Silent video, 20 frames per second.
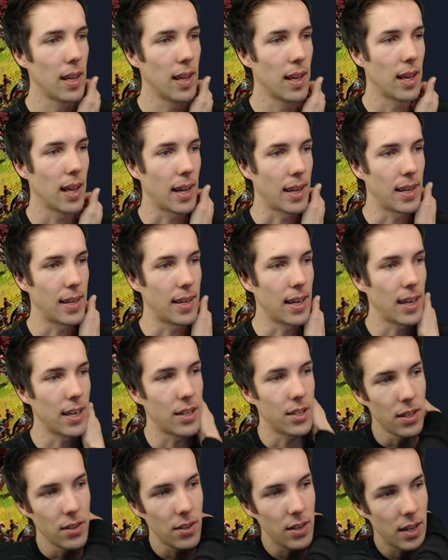And the Delhi
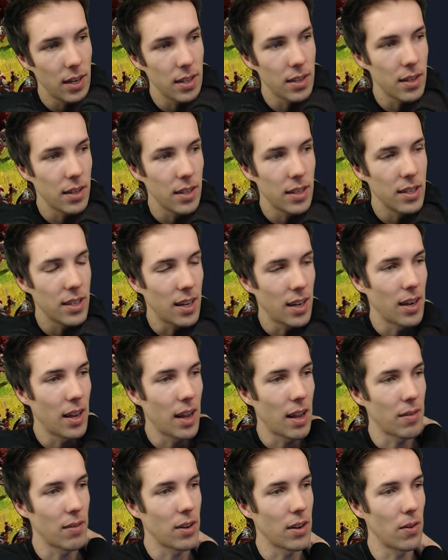Sultanate is going to
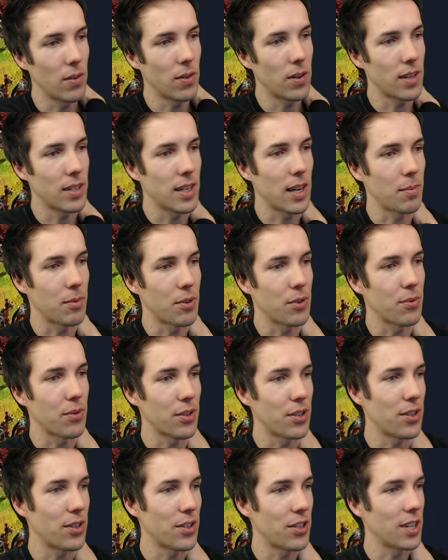have a longer time to
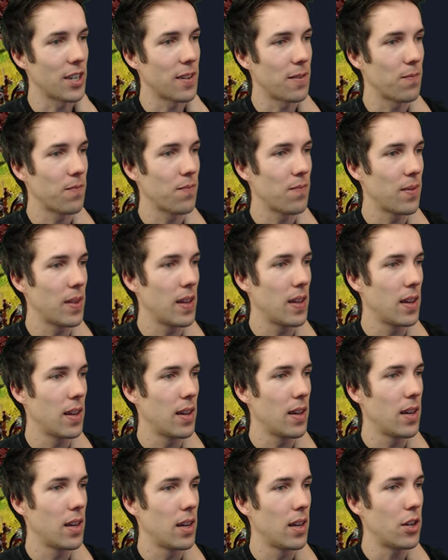research it.
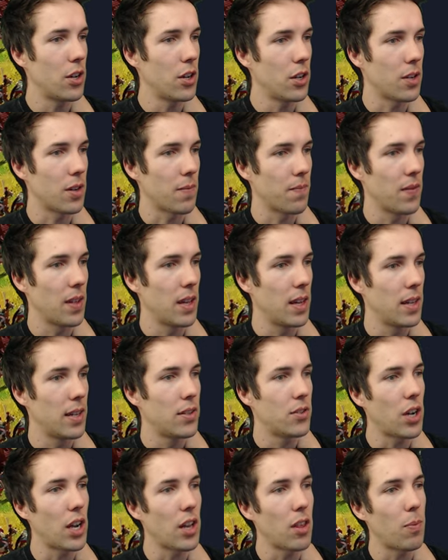Good.
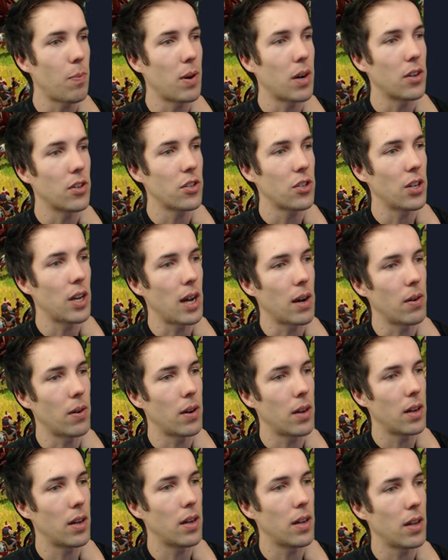Tithe Barnes now
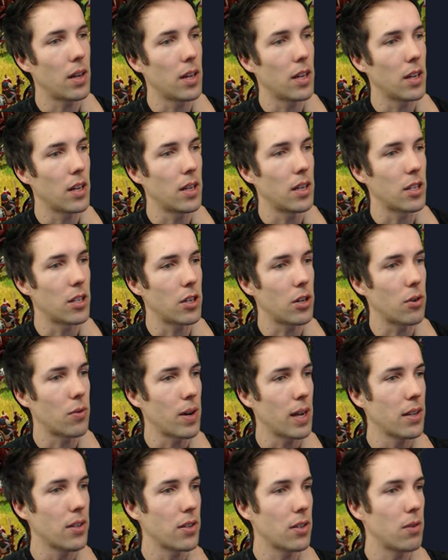is
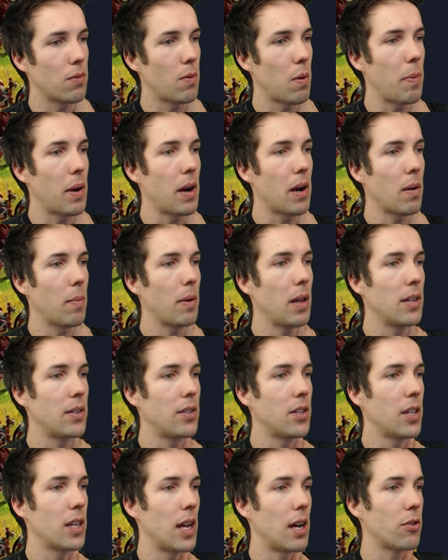correct.
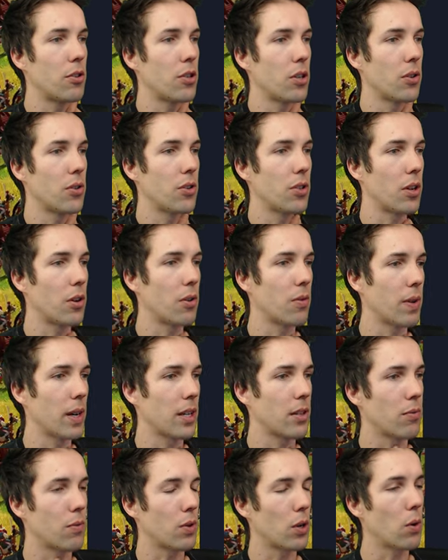Repairability now shows the
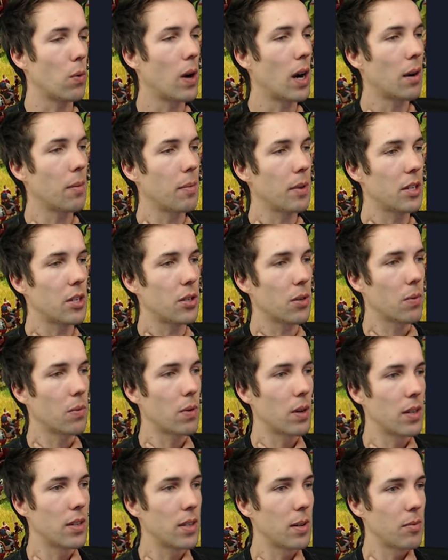correct requirements when
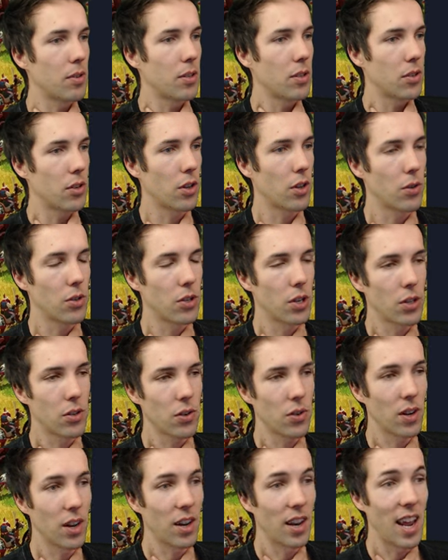attempting to use it
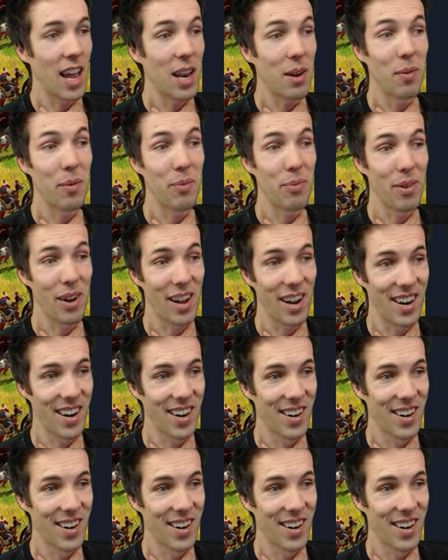on an enemy player.